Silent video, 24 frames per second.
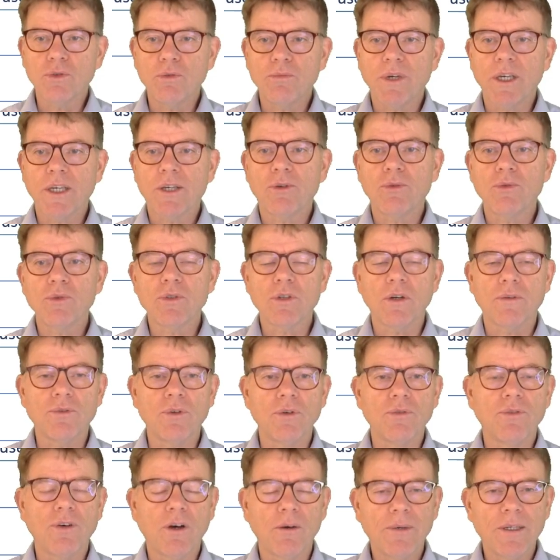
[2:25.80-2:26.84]
make use of the
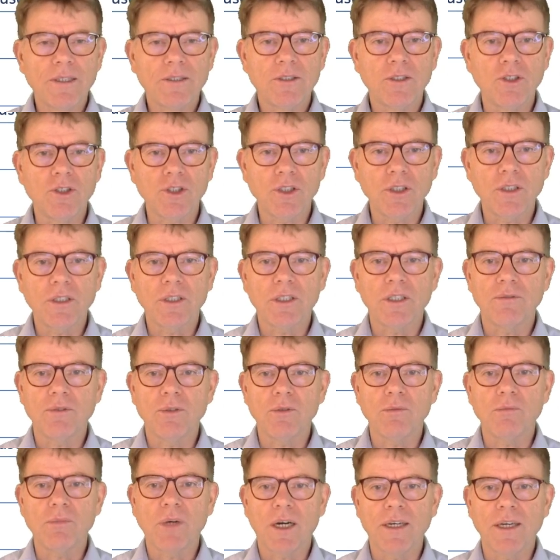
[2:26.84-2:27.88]
formatting sheet
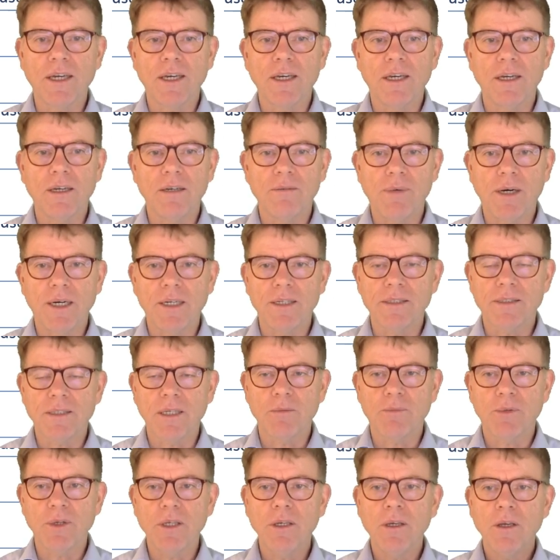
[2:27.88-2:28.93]
given by
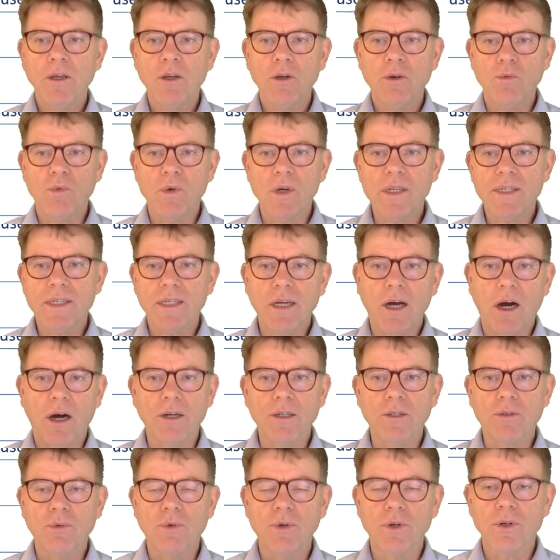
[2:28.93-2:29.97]
SAP. We'll see how
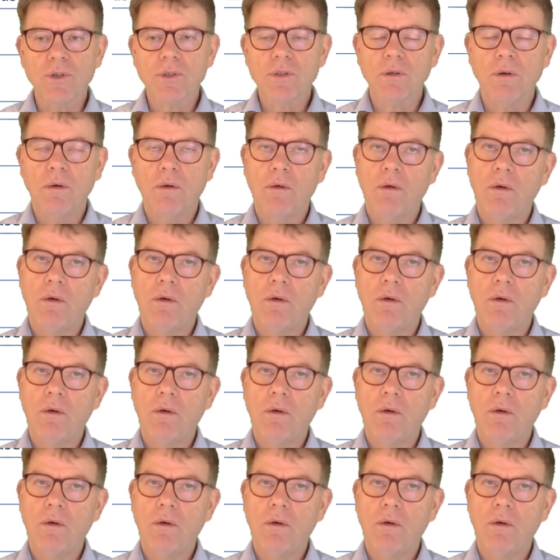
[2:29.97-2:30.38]
it works.